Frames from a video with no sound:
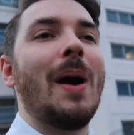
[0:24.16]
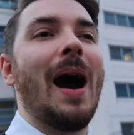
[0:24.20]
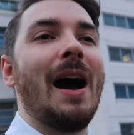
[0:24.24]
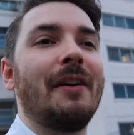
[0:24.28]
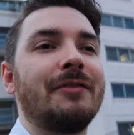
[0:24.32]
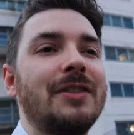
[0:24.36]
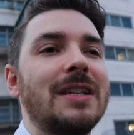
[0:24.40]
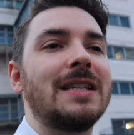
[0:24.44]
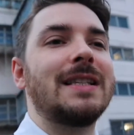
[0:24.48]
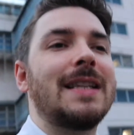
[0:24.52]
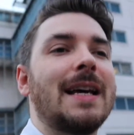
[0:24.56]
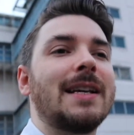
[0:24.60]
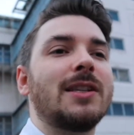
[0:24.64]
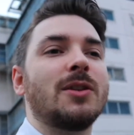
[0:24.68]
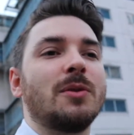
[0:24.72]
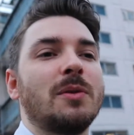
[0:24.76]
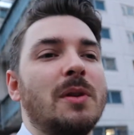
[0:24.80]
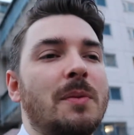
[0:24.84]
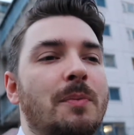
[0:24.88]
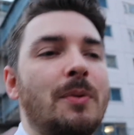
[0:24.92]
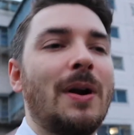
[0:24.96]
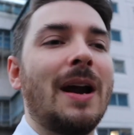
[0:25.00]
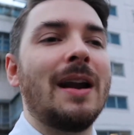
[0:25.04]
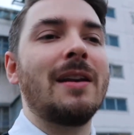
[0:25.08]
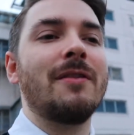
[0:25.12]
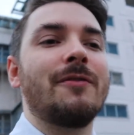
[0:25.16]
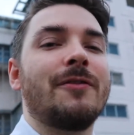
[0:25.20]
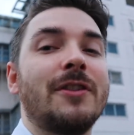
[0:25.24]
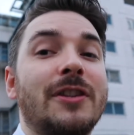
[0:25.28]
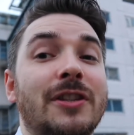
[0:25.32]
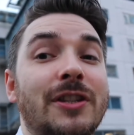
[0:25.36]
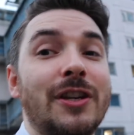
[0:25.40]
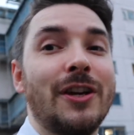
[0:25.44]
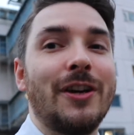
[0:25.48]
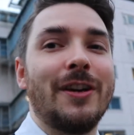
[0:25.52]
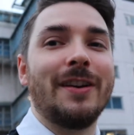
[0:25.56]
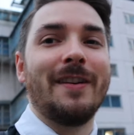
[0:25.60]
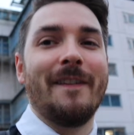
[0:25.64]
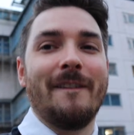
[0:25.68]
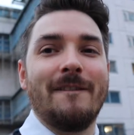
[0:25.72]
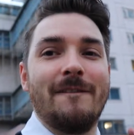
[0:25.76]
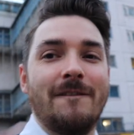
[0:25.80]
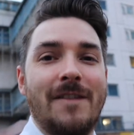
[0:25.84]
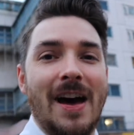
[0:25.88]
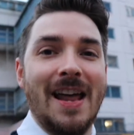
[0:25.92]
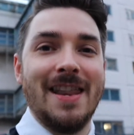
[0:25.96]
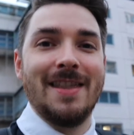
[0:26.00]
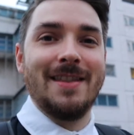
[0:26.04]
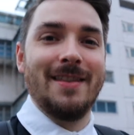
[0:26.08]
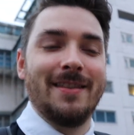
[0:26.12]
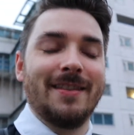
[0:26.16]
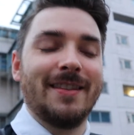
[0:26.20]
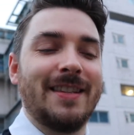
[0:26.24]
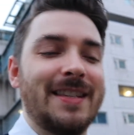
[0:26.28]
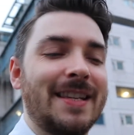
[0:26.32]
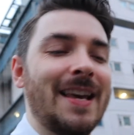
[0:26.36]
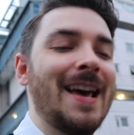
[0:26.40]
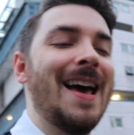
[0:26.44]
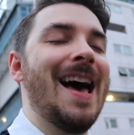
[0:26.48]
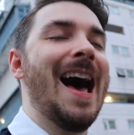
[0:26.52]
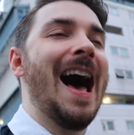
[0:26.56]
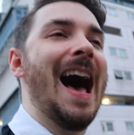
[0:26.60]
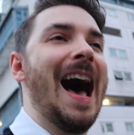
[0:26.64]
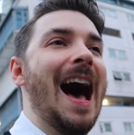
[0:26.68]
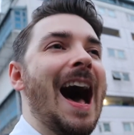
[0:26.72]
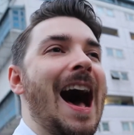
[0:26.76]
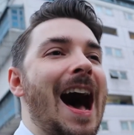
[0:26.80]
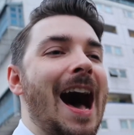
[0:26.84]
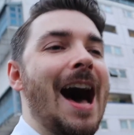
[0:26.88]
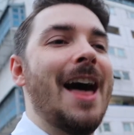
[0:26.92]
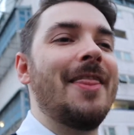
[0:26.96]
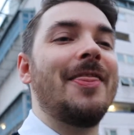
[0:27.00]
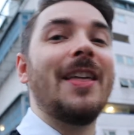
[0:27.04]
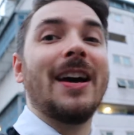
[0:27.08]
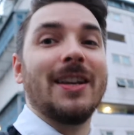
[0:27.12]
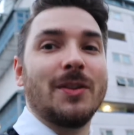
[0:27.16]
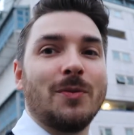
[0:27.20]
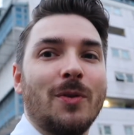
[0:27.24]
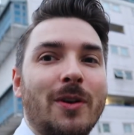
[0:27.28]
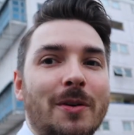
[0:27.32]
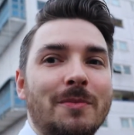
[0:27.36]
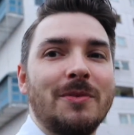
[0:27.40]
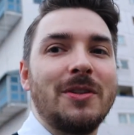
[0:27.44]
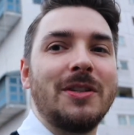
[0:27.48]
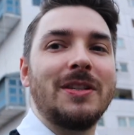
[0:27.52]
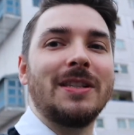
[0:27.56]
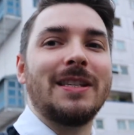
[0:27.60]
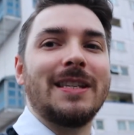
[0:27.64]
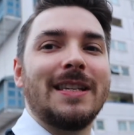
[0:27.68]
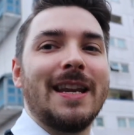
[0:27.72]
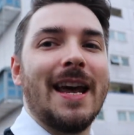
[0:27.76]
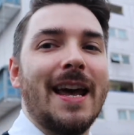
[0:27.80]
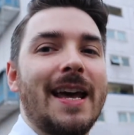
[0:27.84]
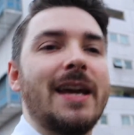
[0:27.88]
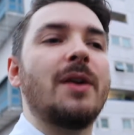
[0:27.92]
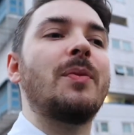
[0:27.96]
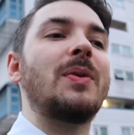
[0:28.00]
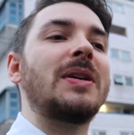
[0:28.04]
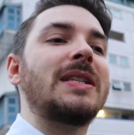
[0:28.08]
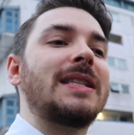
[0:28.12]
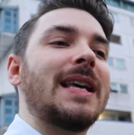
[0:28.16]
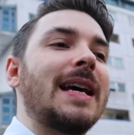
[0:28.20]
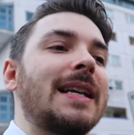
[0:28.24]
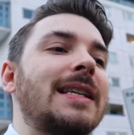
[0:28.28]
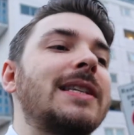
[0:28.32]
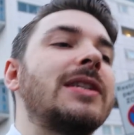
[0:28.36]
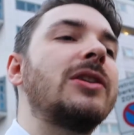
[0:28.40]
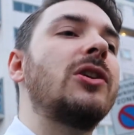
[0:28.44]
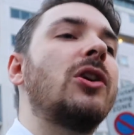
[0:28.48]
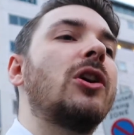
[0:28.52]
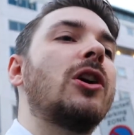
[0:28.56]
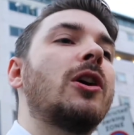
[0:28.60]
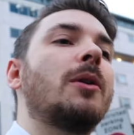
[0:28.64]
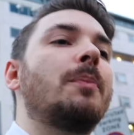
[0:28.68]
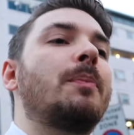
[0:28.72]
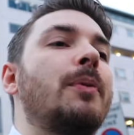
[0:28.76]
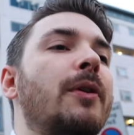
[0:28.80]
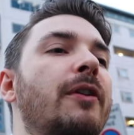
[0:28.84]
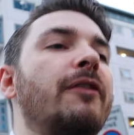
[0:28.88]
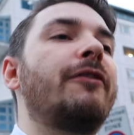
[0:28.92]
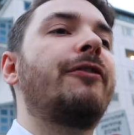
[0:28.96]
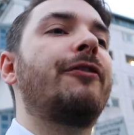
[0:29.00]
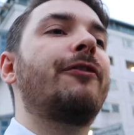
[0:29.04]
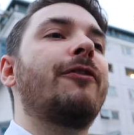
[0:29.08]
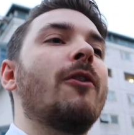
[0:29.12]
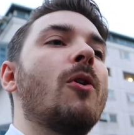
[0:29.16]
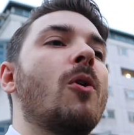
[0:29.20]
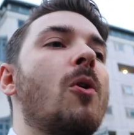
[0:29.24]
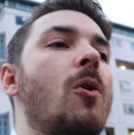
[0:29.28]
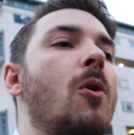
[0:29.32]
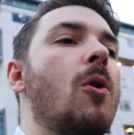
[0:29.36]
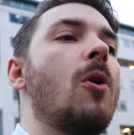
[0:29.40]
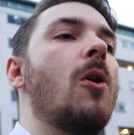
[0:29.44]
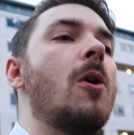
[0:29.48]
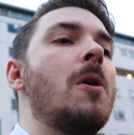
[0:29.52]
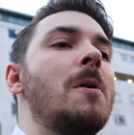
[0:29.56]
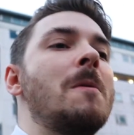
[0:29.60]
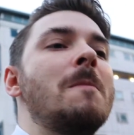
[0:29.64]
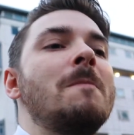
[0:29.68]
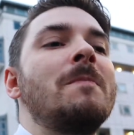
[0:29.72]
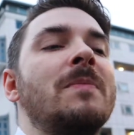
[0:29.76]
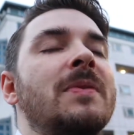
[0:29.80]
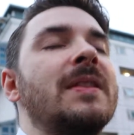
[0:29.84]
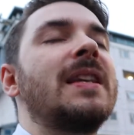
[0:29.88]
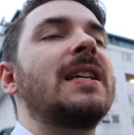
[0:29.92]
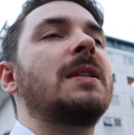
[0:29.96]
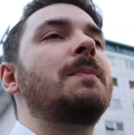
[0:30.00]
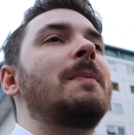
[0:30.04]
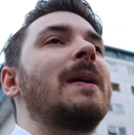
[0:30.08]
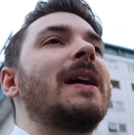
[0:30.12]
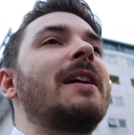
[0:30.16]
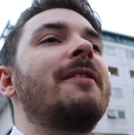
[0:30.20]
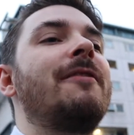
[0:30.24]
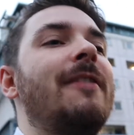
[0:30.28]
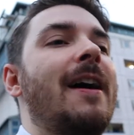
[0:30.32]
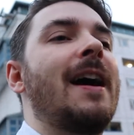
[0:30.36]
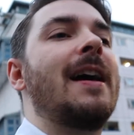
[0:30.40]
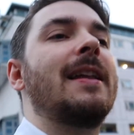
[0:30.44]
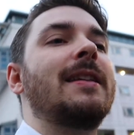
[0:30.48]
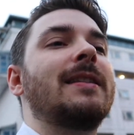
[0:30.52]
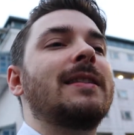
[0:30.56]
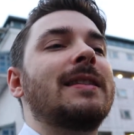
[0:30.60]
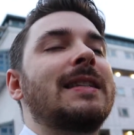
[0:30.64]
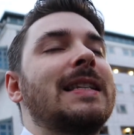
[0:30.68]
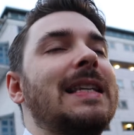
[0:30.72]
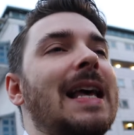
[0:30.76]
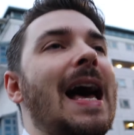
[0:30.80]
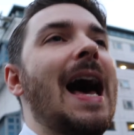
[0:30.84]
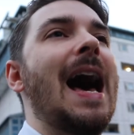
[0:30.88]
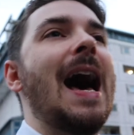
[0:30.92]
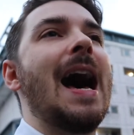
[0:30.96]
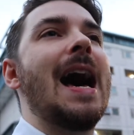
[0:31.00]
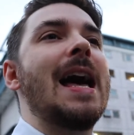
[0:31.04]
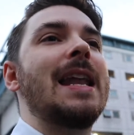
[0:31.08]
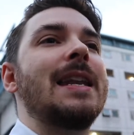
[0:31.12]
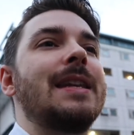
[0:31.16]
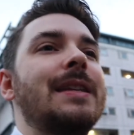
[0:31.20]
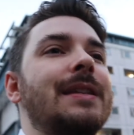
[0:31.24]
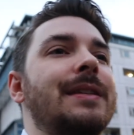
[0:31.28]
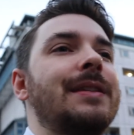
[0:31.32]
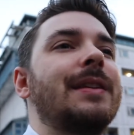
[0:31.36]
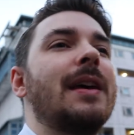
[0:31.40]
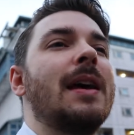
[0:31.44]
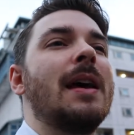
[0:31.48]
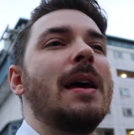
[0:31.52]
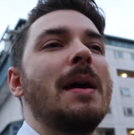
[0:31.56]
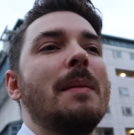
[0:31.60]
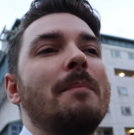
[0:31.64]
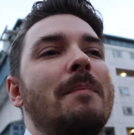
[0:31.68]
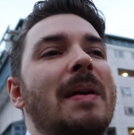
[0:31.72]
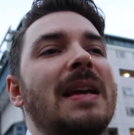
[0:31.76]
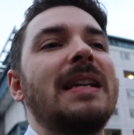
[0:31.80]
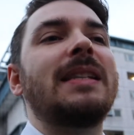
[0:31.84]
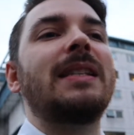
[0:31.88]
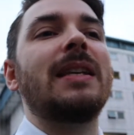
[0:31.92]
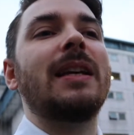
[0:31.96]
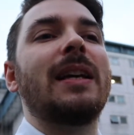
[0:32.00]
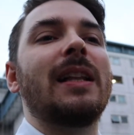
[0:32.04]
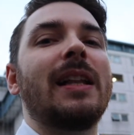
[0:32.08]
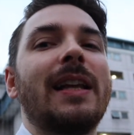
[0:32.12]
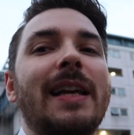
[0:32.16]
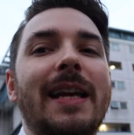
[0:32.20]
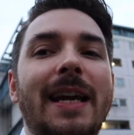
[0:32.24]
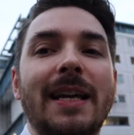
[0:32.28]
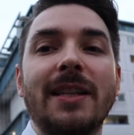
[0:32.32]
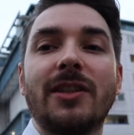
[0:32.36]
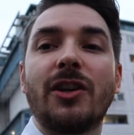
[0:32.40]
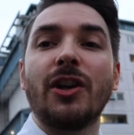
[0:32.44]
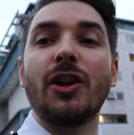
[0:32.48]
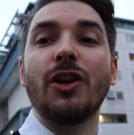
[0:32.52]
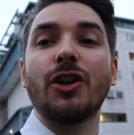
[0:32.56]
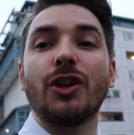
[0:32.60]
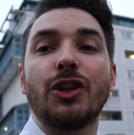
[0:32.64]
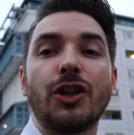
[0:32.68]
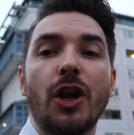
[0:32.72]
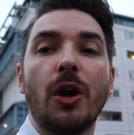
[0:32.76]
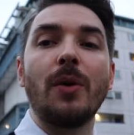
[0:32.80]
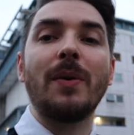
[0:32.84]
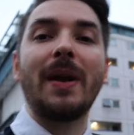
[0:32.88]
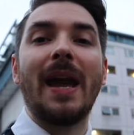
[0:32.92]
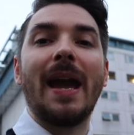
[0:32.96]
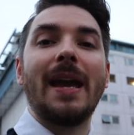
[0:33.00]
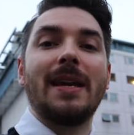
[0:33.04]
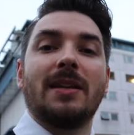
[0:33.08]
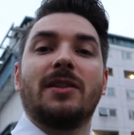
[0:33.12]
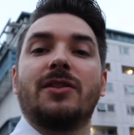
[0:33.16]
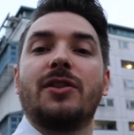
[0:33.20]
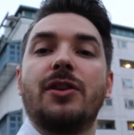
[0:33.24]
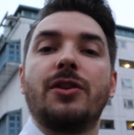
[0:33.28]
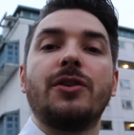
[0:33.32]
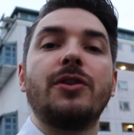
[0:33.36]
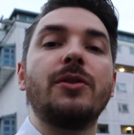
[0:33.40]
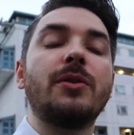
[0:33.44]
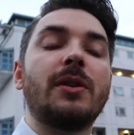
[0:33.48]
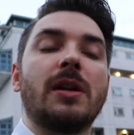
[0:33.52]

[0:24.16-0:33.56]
have to set up the brand for certain events. And that's what I'm doing today. We're setting up for this big event and basically it's going to showcase the new